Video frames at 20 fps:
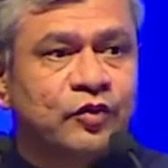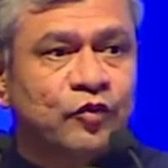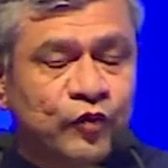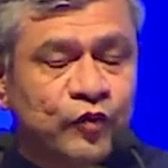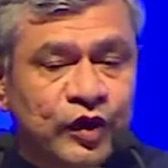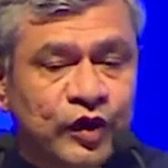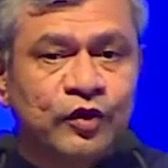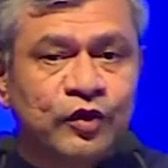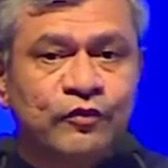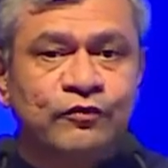
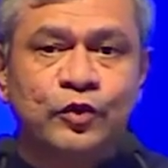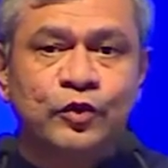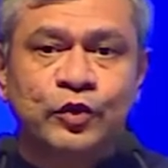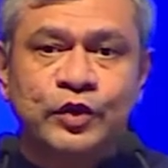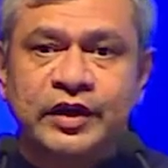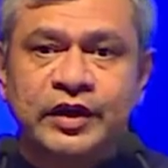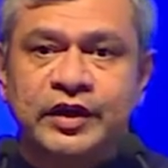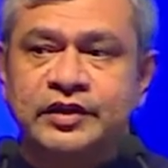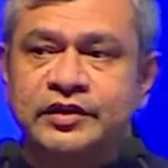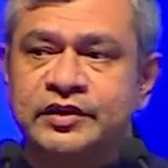way of
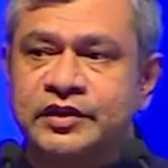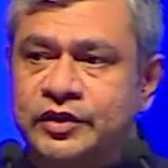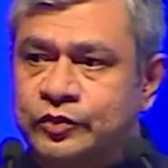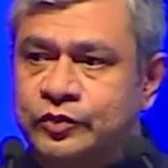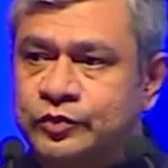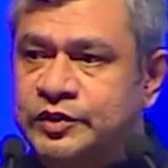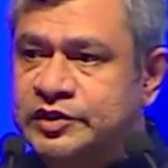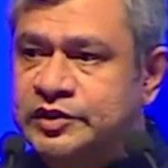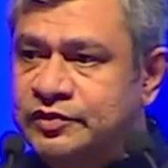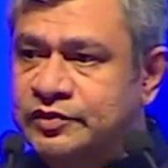looking at the
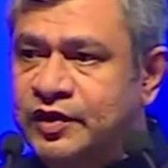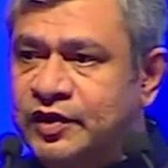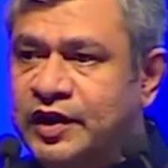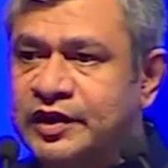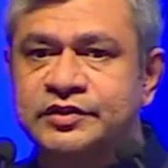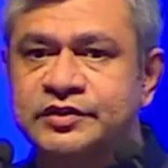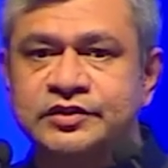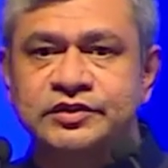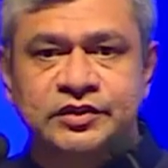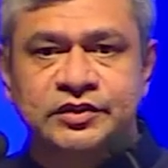human
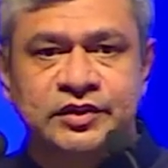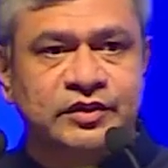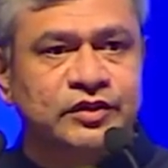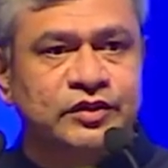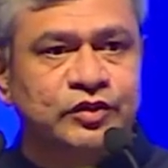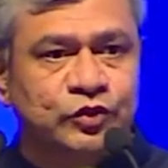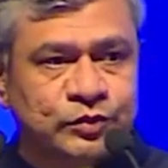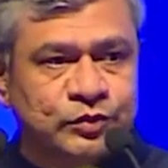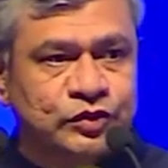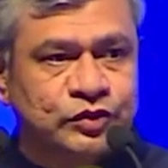civilization
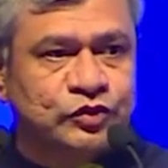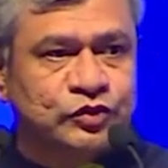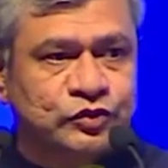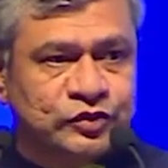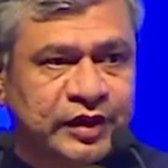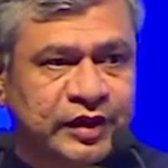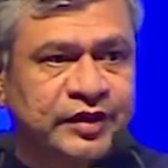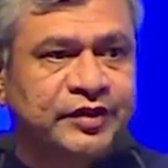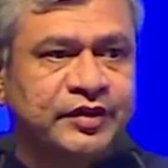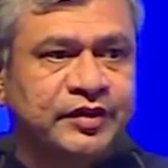and the human
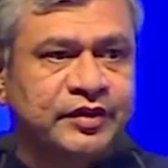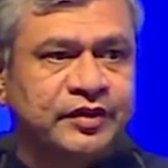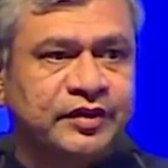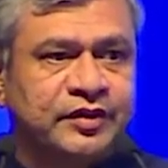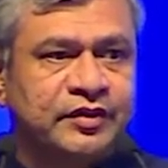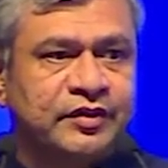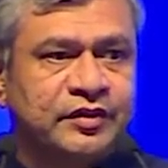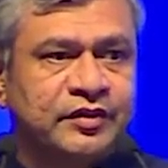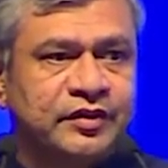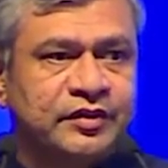society.
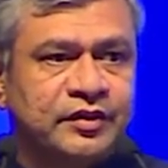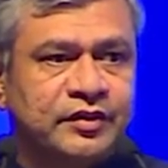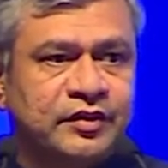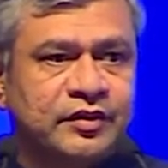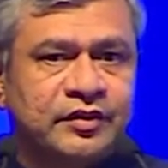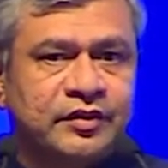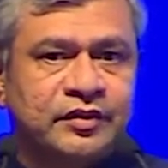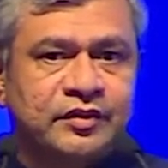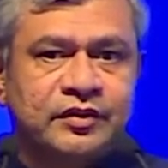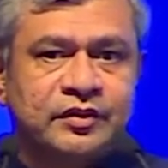
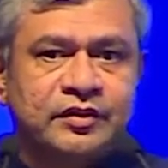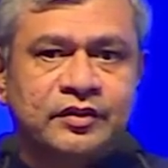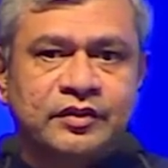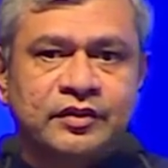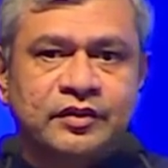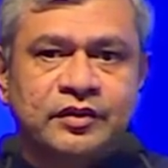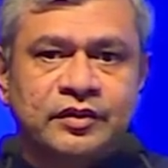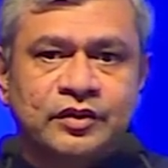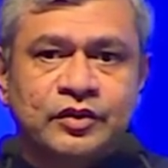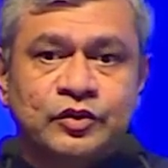
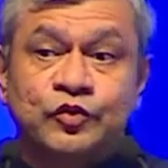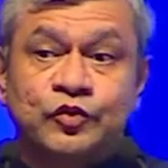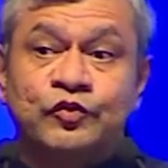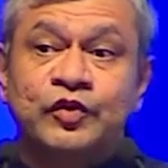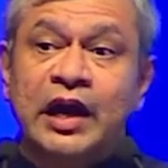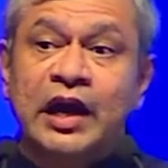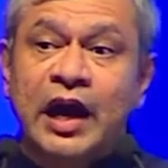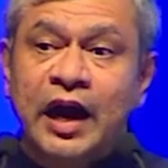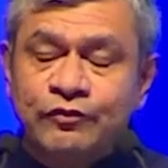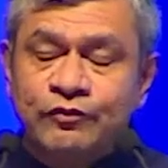So
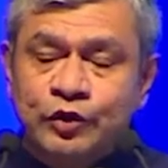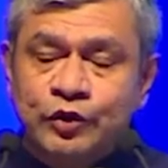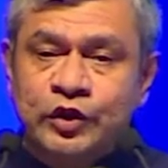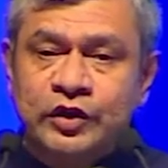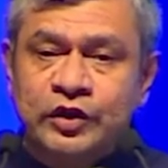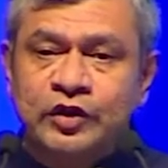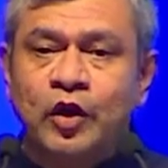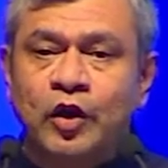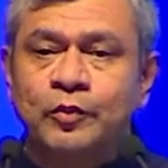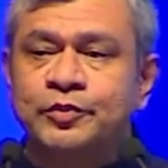we'll have to
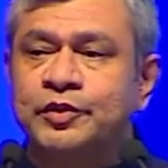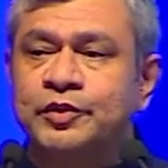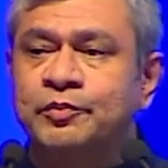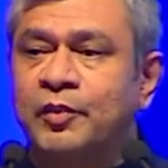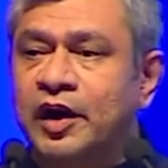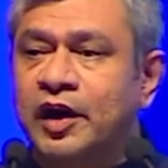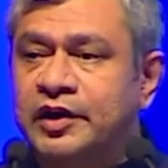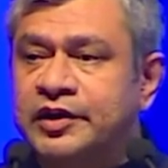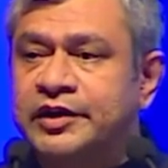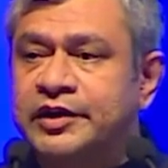adopt a
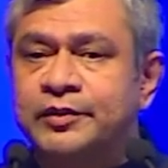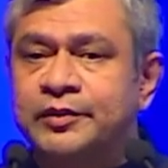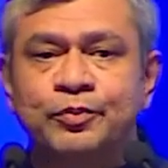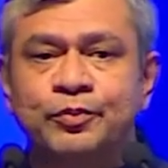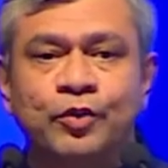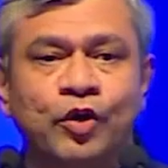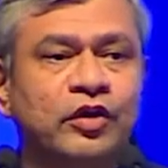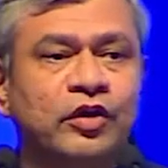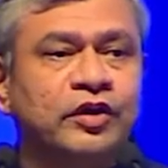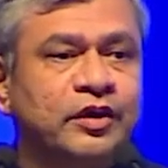
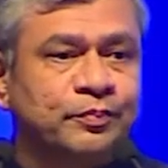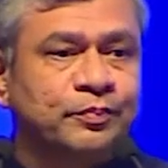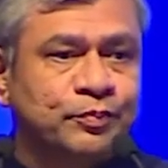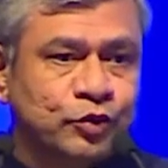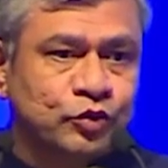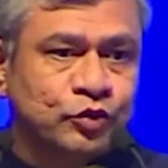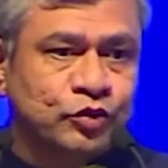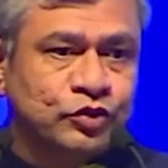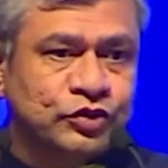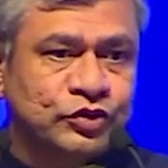multi-pronged
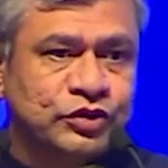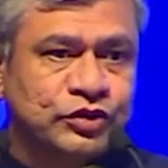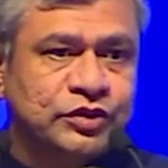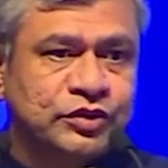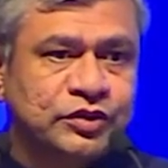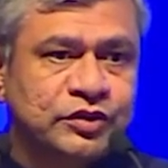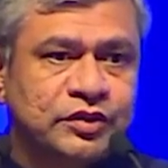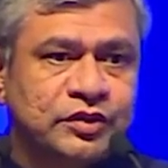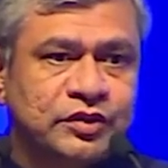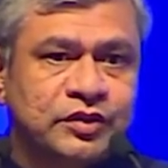
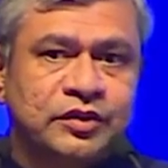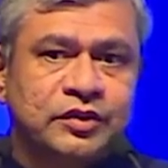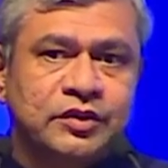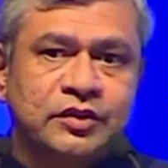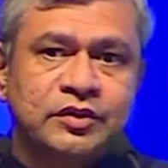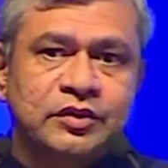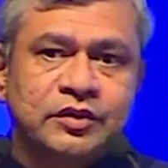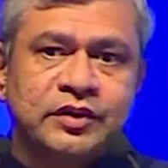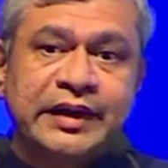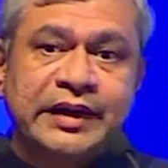approach,
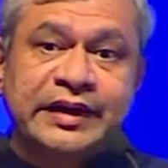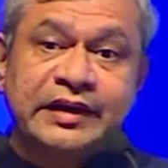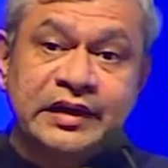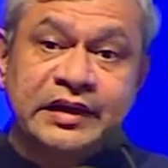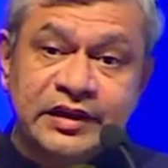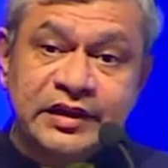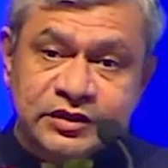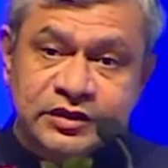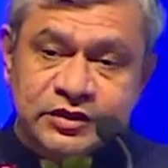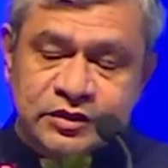at
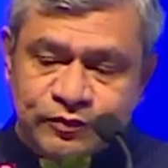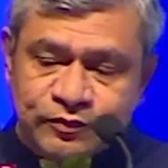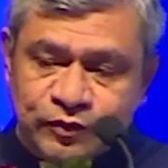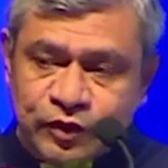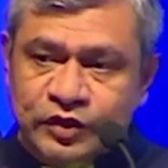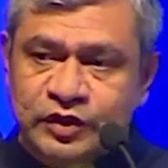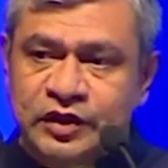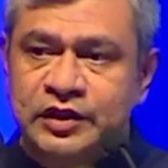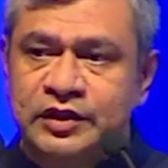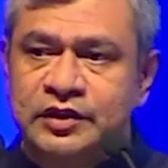least
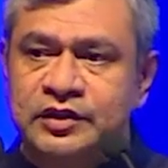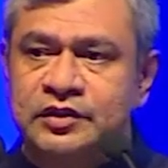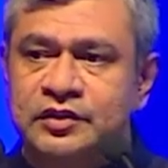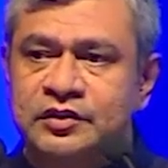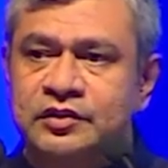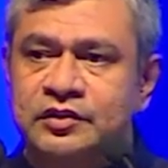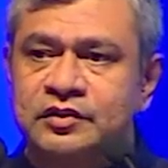for the